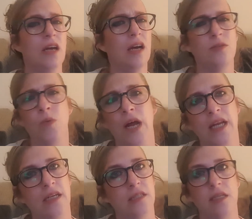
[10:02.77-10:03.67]
as well
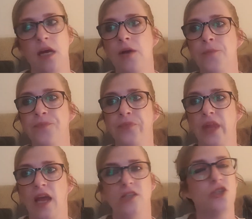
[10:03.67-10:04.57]
as
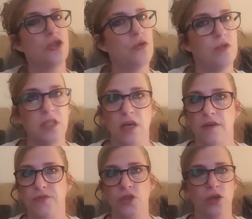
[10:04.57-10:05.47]
stories that
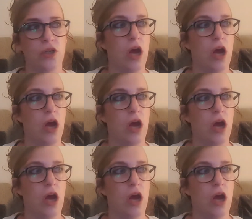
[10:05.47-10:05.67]
I've done